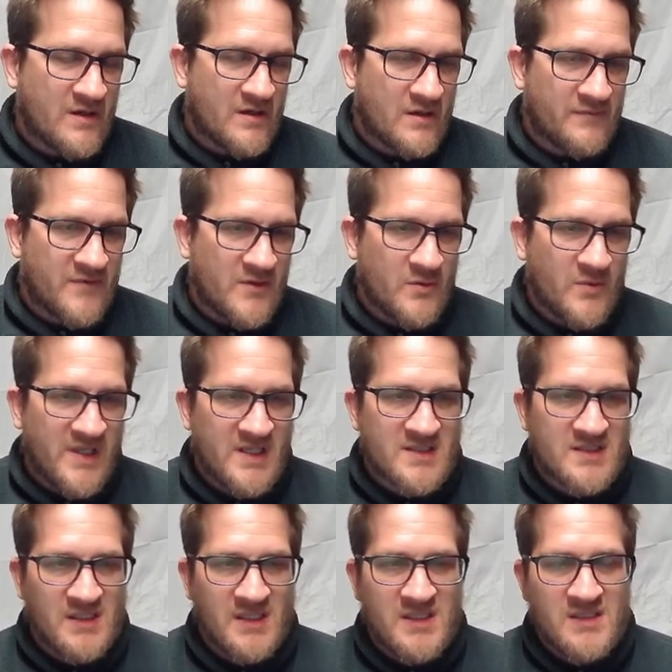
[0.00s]
a few
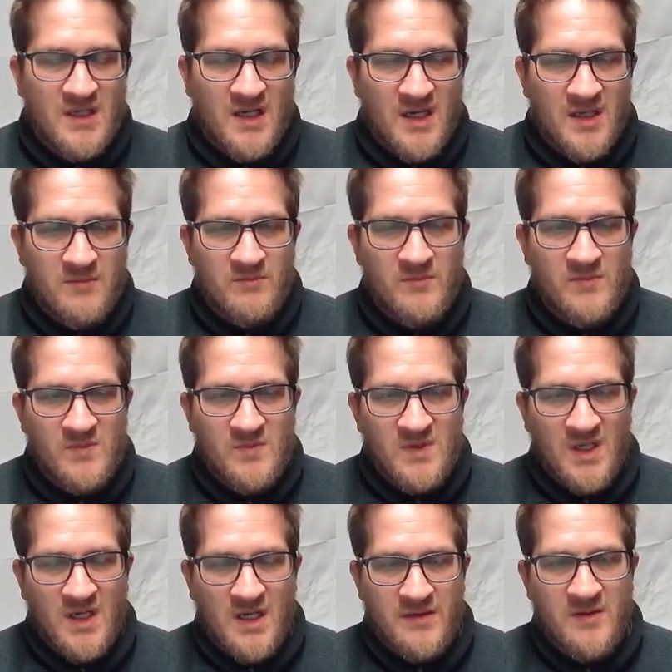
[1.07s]
weeks lead time.
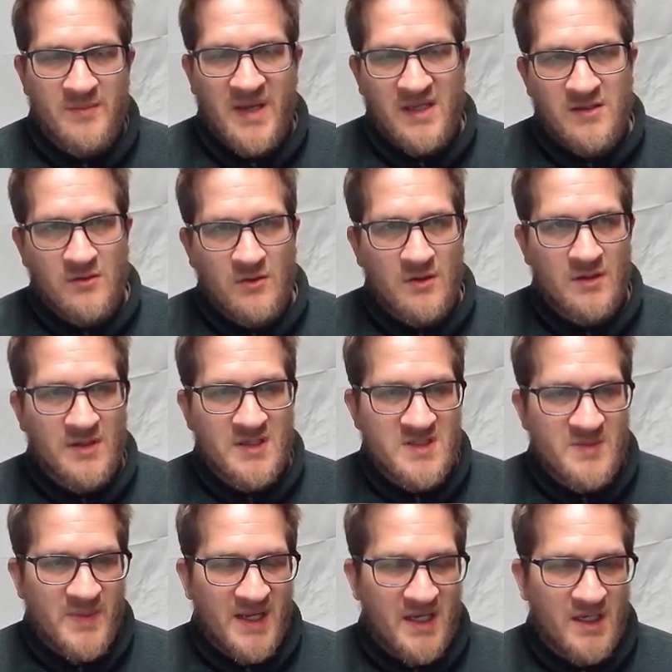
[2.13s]
Uh, they're made to order in
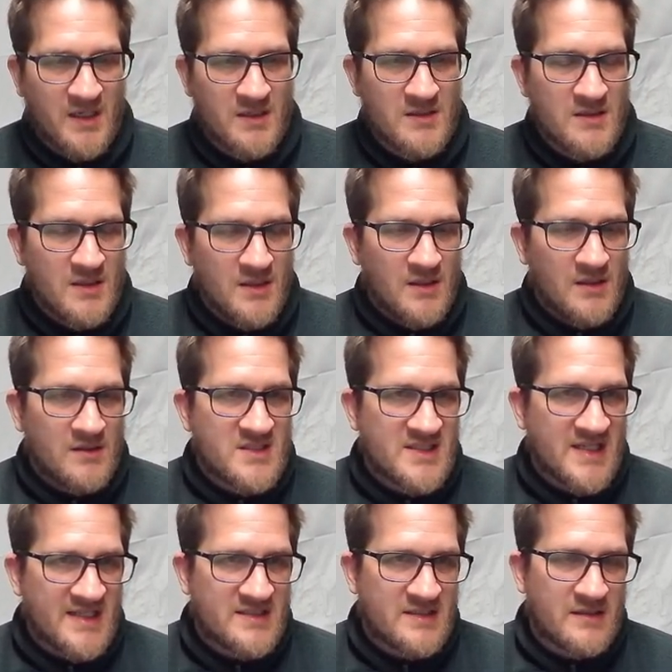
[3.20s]
Japan. It's
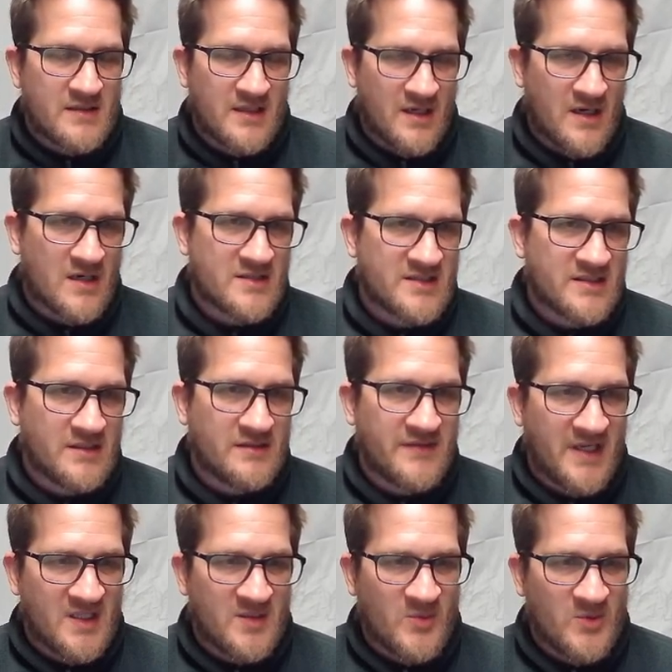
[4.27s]
nice that they are still
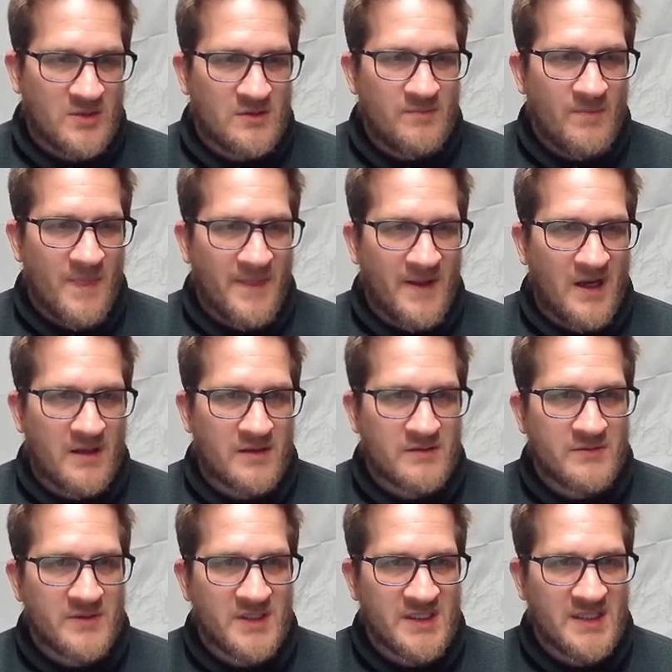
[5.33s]
available. Uh, they're
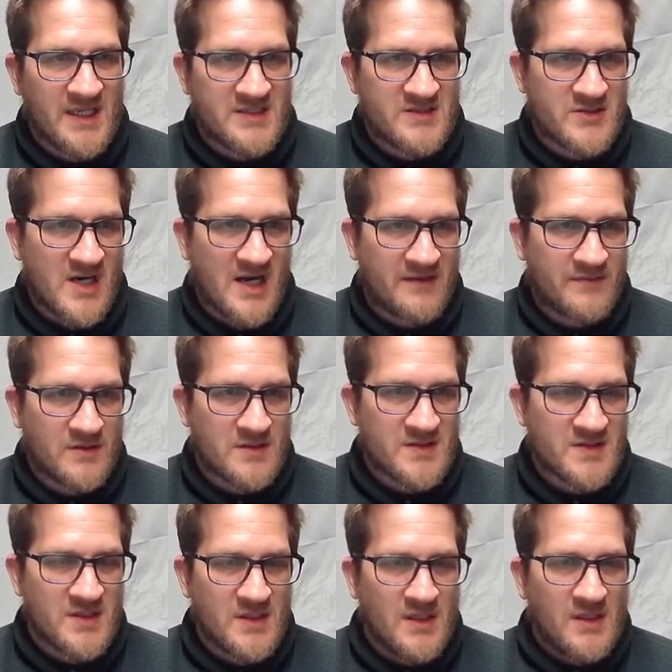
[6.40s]
really nice
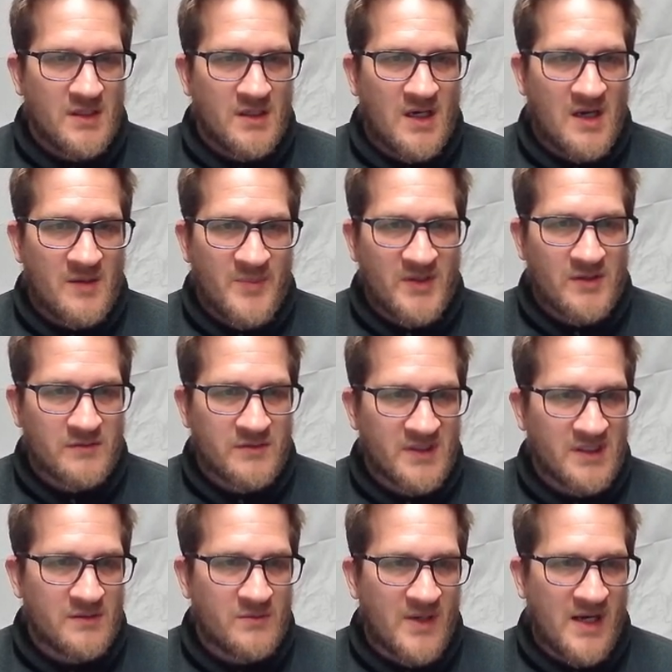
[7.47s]
drivers uh, built
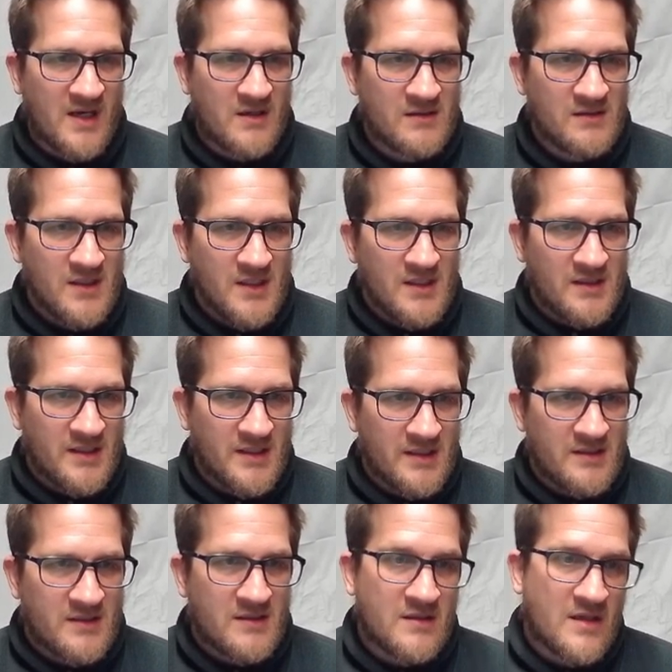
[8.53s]
really well,
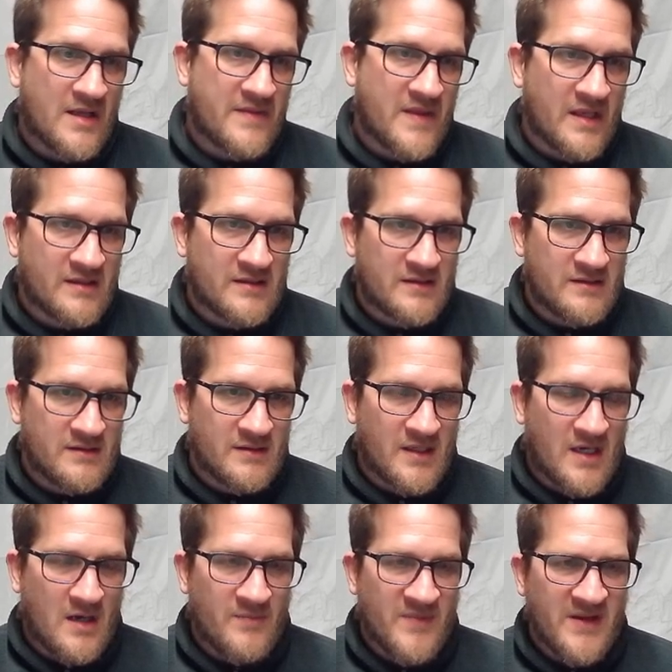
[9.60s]
and I think
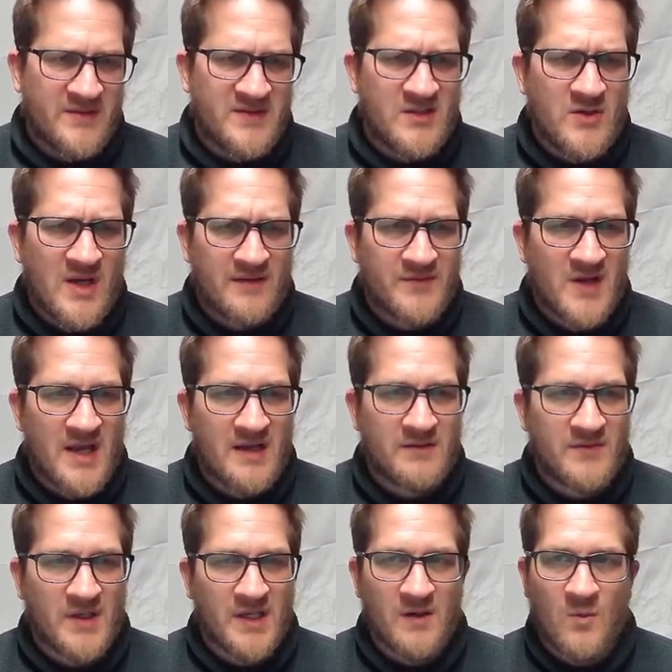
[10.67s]
um, they do have kind of
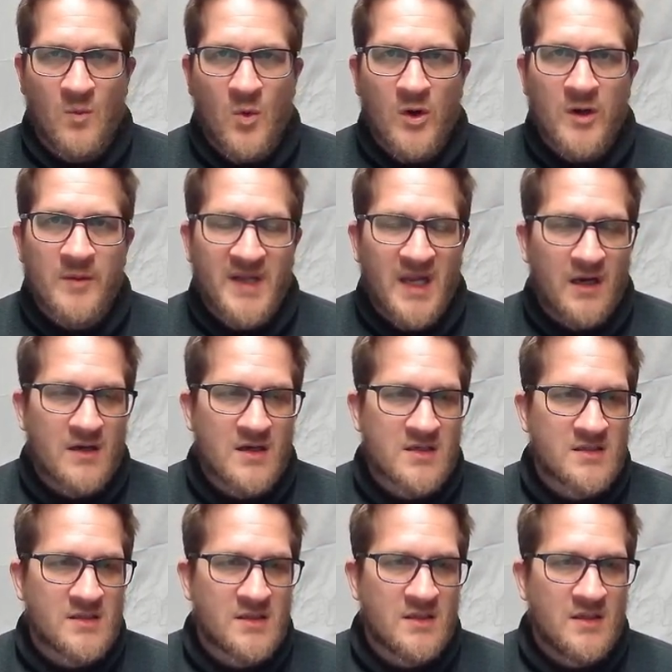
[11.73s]
like a warm
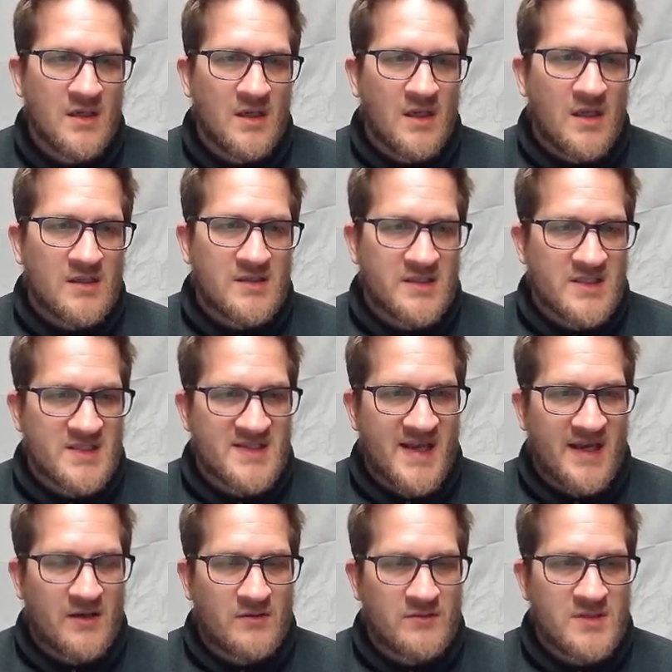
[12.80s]
character to the
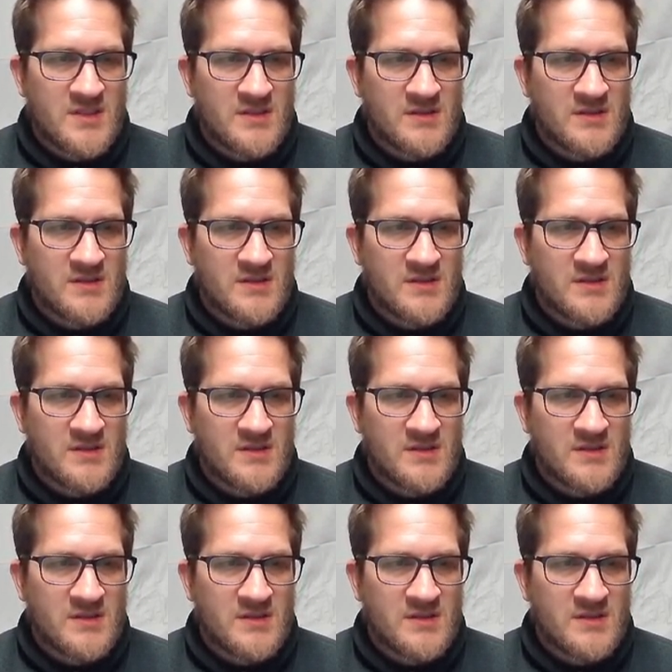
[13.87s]
sound